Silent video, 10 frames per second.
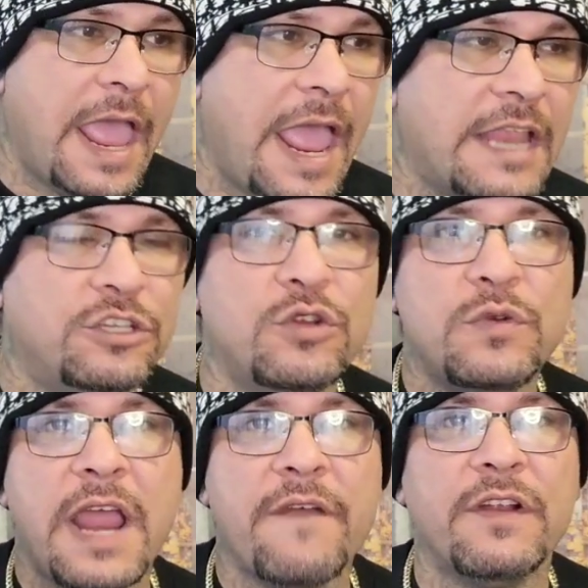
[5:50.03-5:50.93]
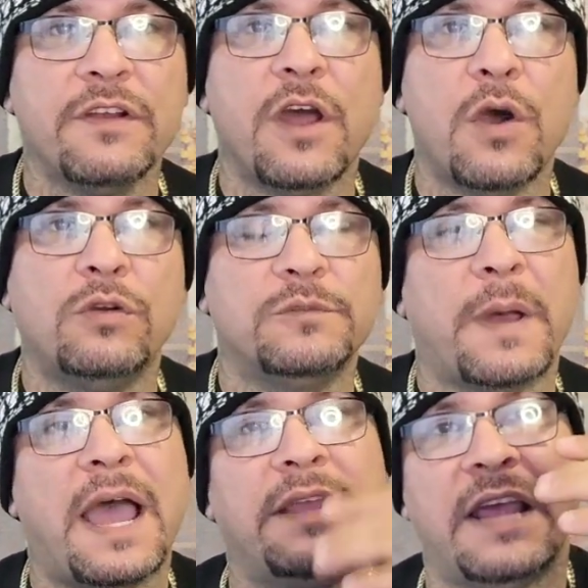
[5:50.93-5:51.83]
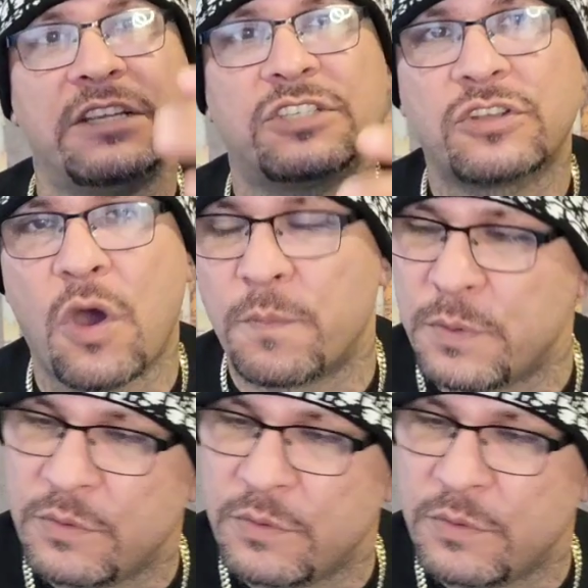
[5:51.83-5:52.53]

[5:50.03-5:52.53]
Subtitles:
And you never know who's behind that scope.